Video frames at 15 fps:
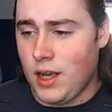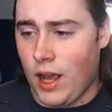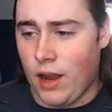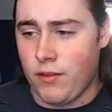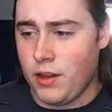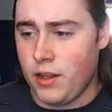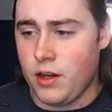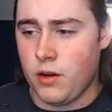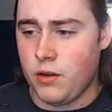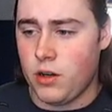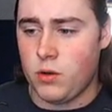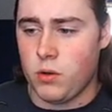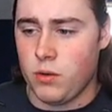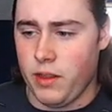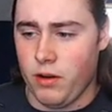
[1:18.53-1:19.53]
I really don't
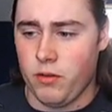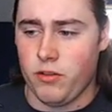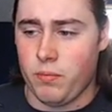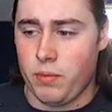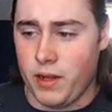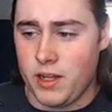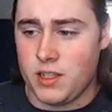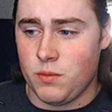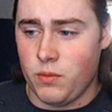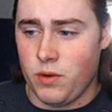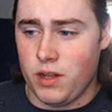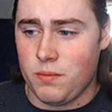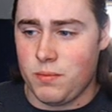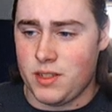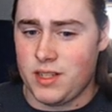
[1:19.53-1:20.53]
know who they would replace him
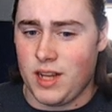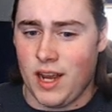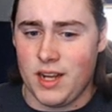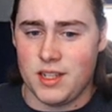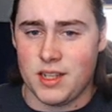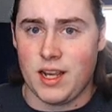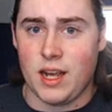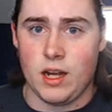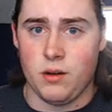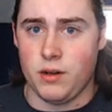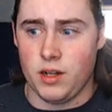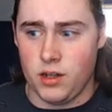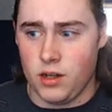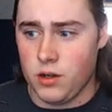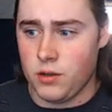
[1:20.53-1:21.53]
with besides the
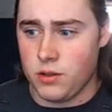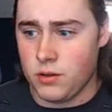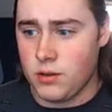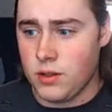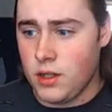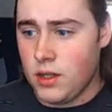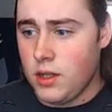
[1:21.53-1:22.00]
Kaioken Goku.